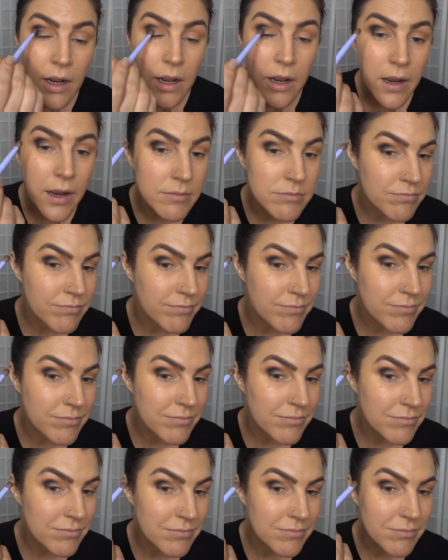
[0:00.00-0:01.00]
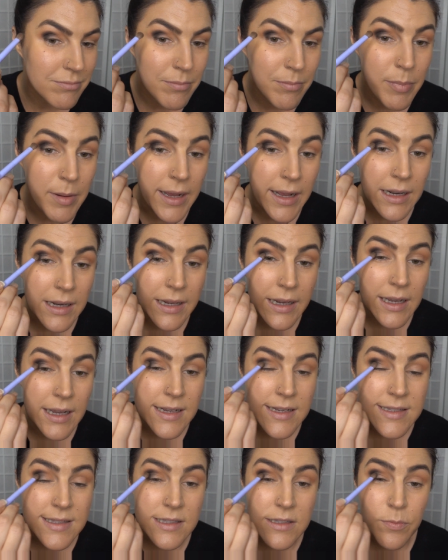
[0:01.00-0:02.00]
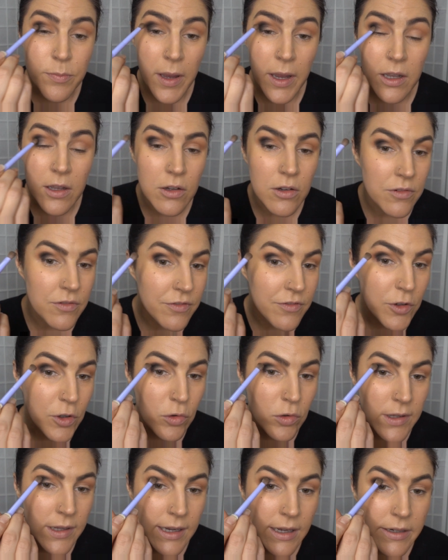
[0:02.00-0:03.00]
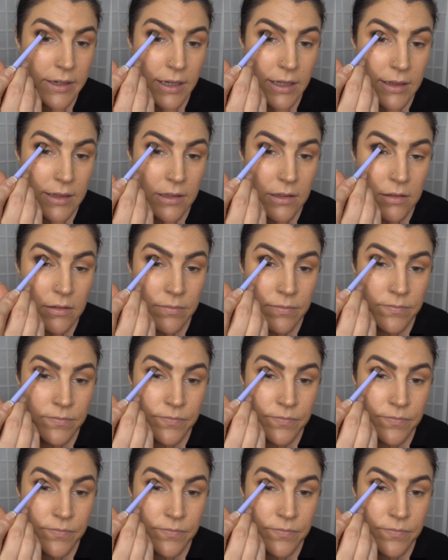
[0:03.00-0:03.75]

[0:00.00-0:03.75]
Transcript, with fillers: um, barely a speck of fallout either.